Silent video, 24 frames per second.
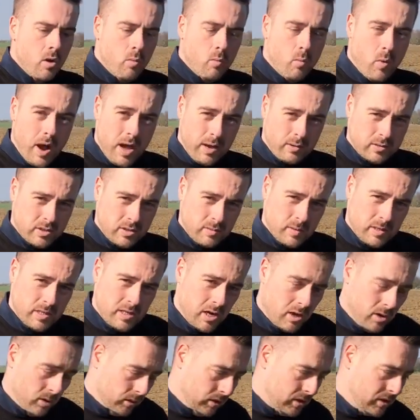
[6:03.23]
What else are we
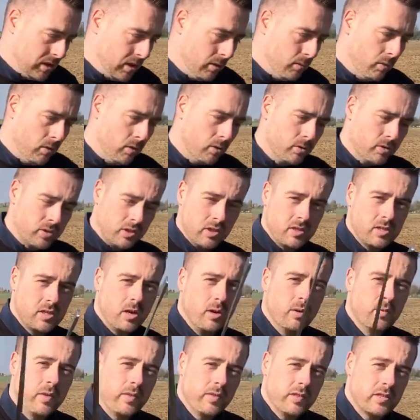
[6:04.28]
told? So we're also
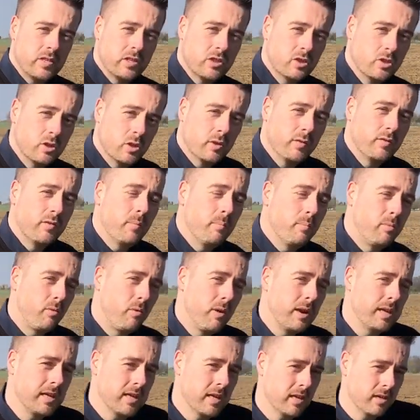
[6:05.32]
told that this is good for
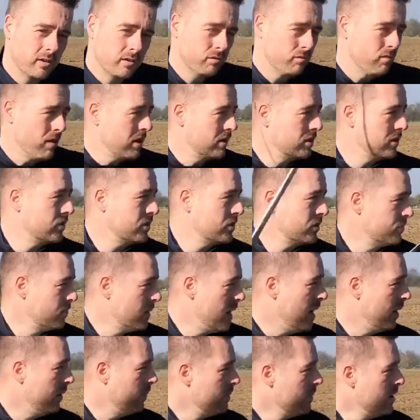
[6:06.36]
breaking thrusts as
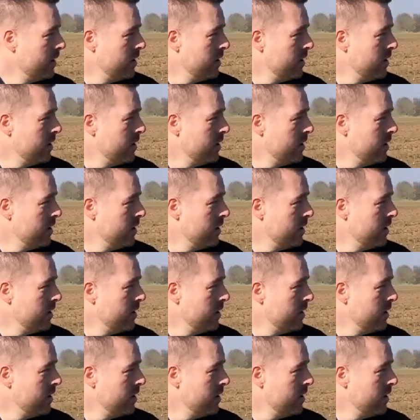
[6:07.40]
well.